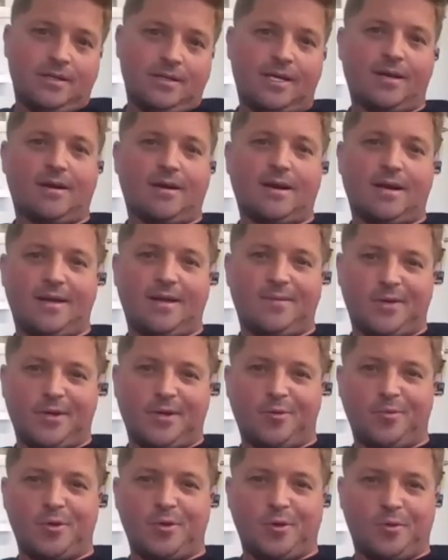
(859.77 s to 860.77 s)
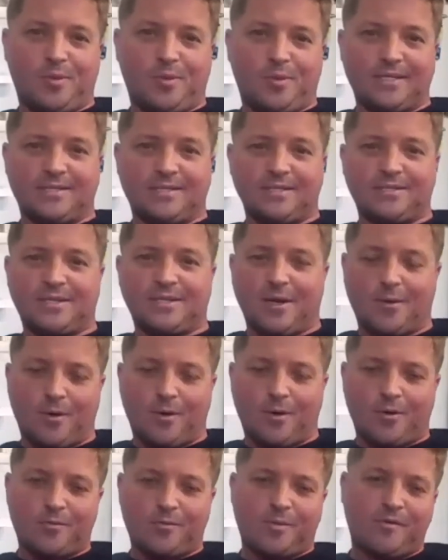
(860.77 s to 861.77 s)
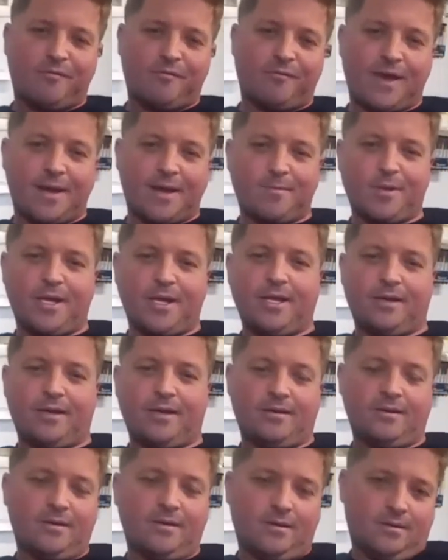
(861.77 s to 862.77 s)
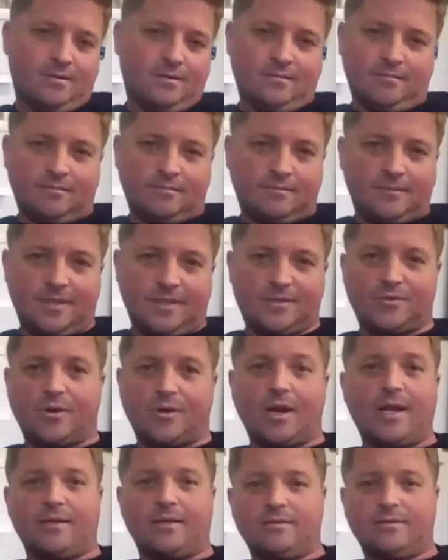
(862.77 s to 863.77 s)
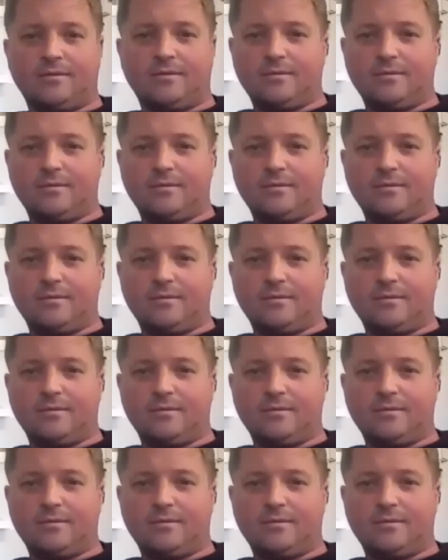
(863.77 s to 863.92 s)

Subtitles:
here I am, I own my own business and I work with my family, and it's great.